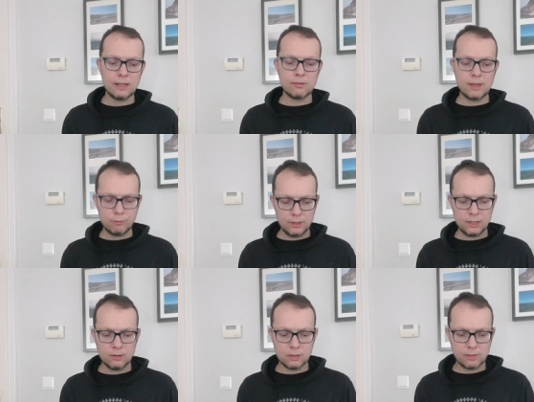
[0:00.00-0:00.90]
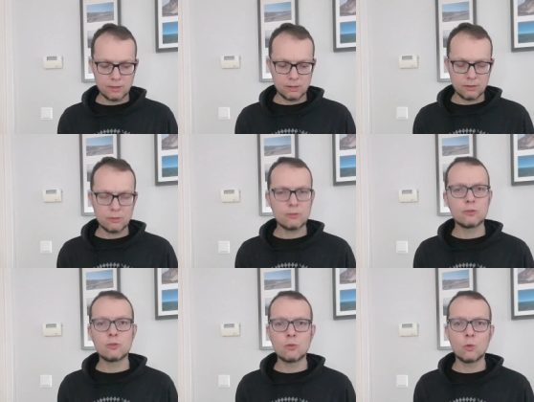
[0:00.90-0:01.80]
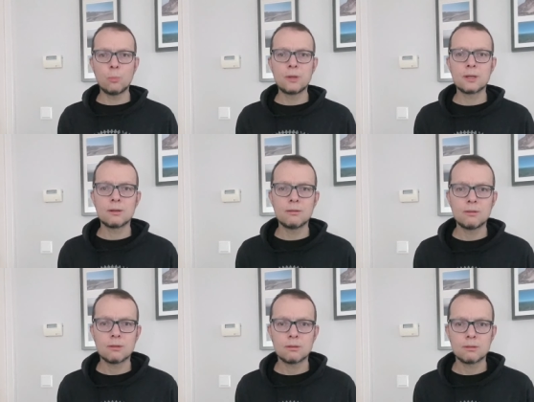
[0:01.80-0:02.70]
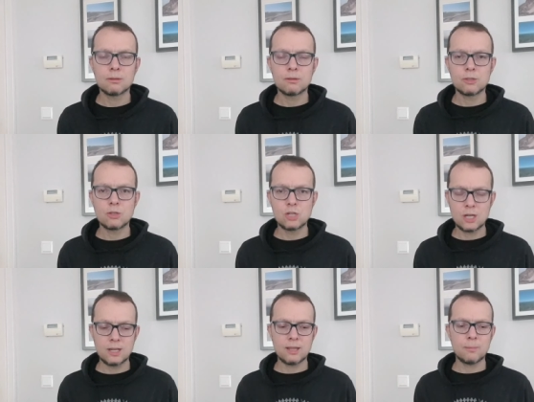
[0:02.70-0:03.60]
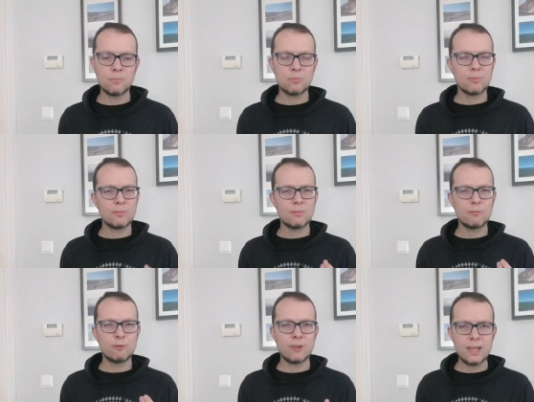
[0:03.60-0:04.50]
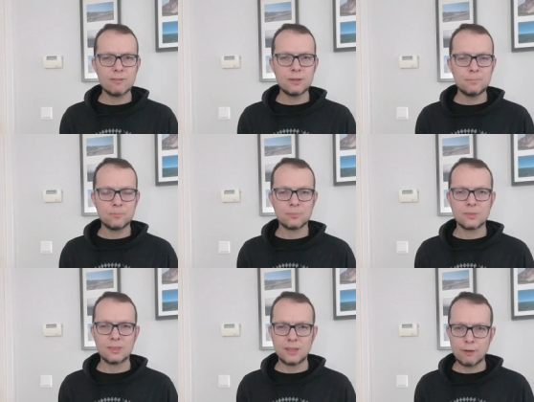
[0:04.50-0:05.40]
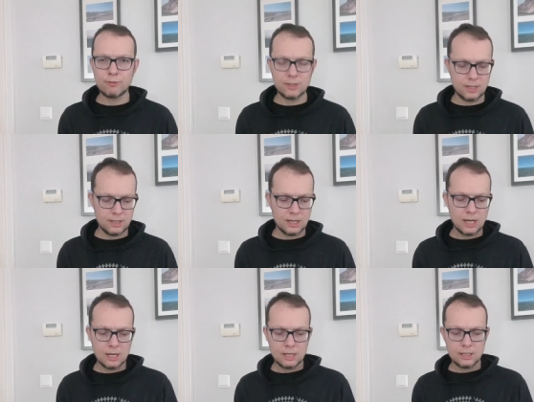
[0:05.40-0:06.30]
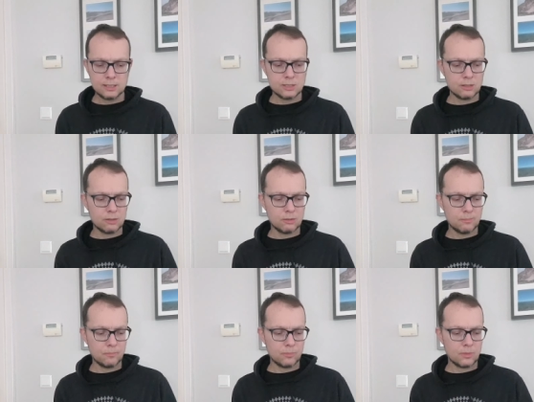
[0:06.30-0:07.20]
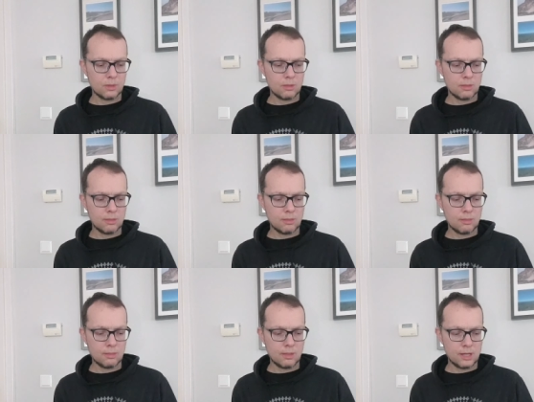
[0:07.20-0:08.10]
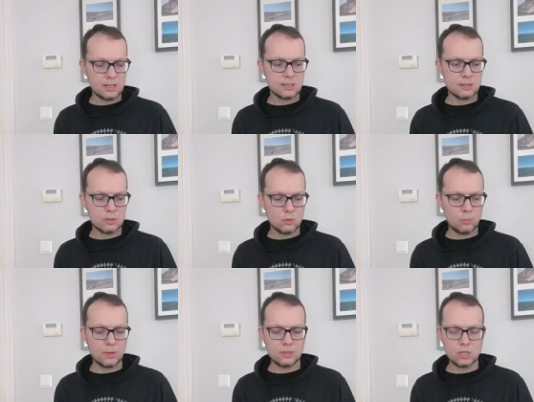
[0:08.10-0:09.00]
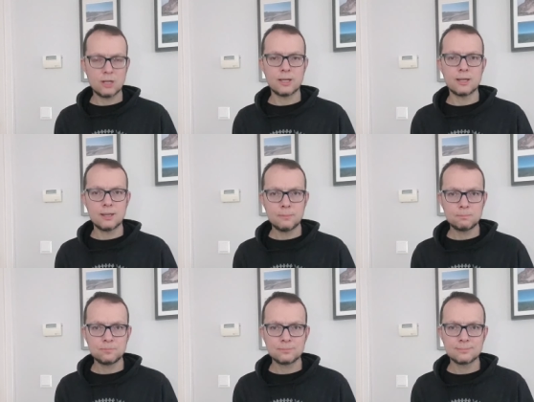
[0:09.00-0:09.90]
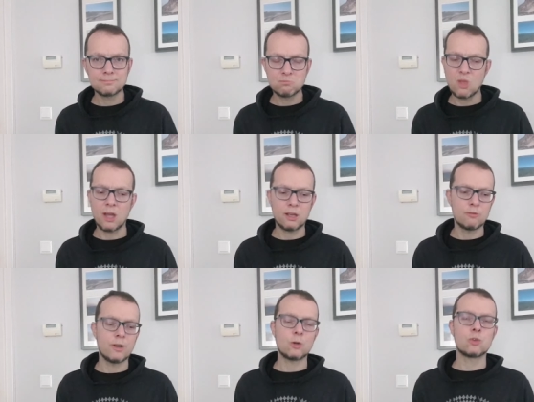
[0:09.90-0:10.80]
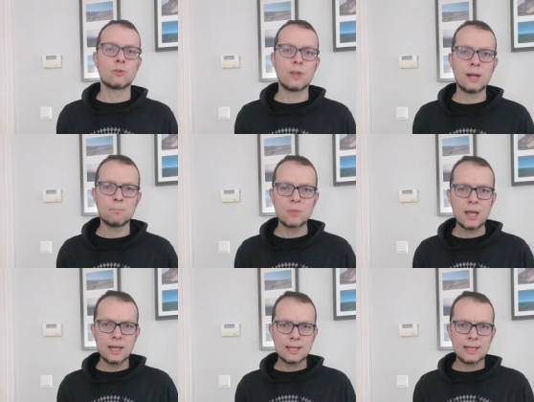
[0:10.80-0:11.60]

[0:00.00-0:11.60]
It's definitely got the Scorpion chili flavor, definitely. So there is Scorpion chili in here. I can vouch for that.